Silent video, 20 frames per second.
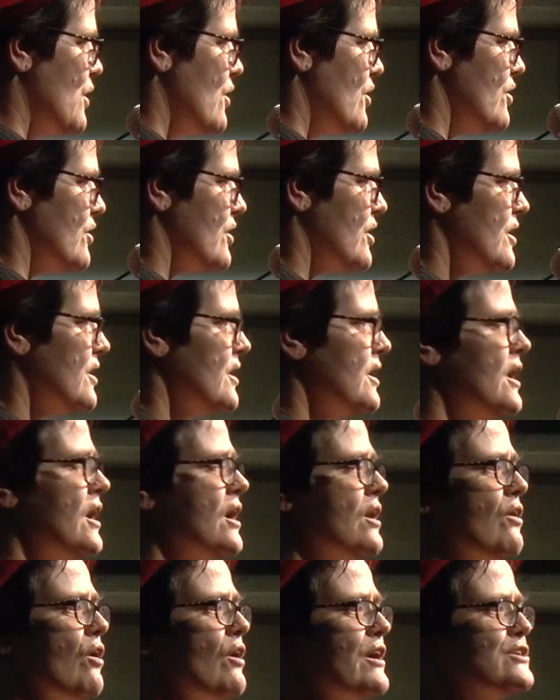perk,
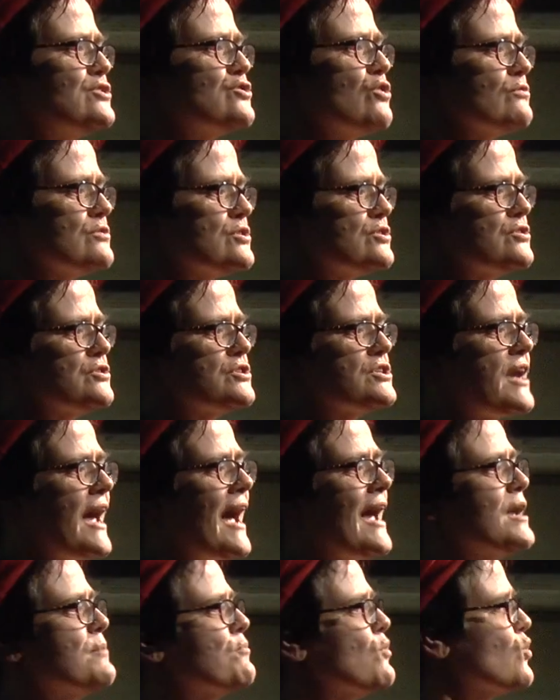like Johnson's
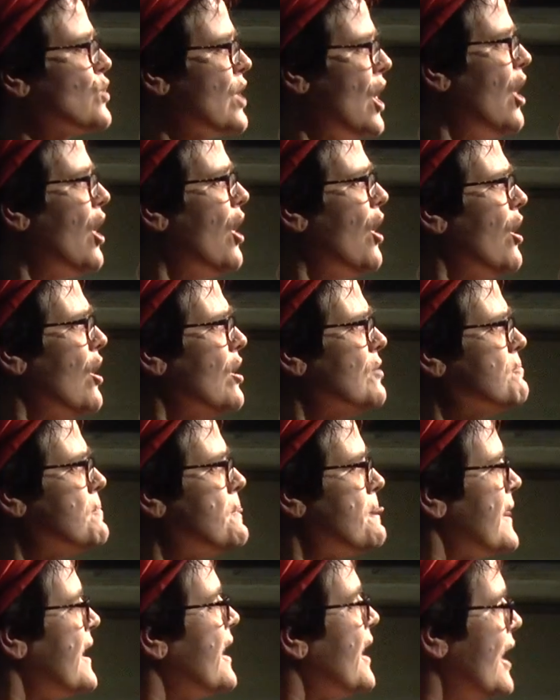cable car.
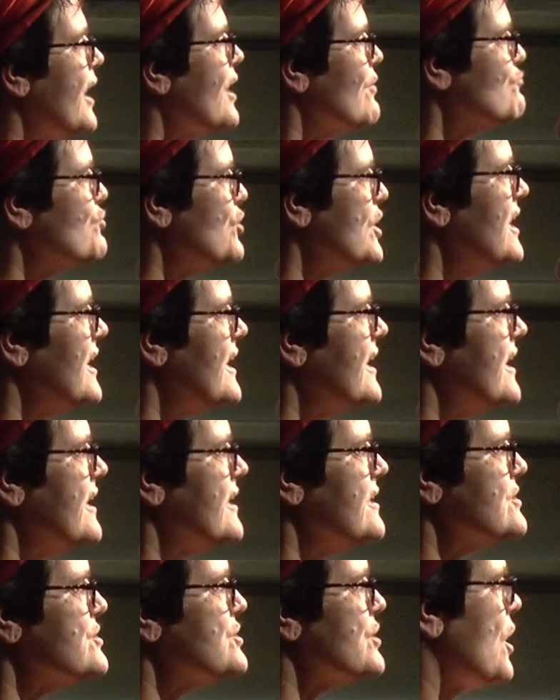It
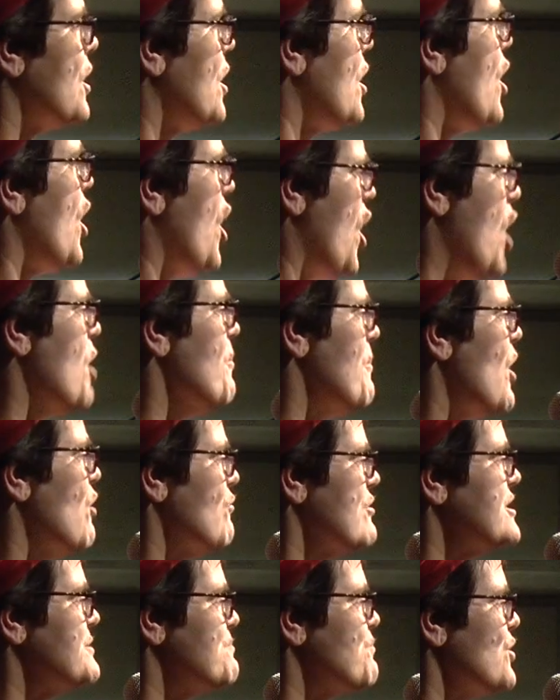really is a
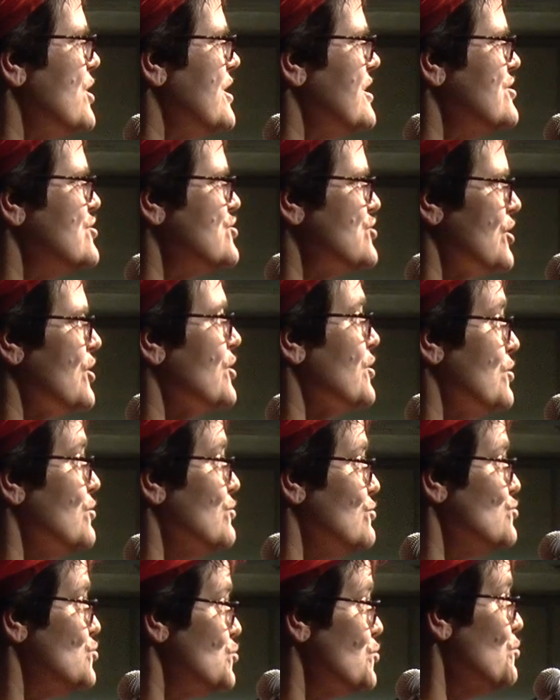Boris Bridge.
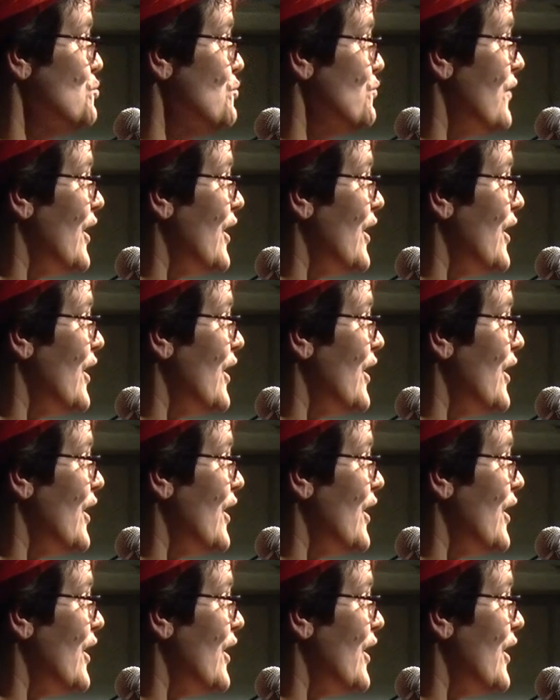Too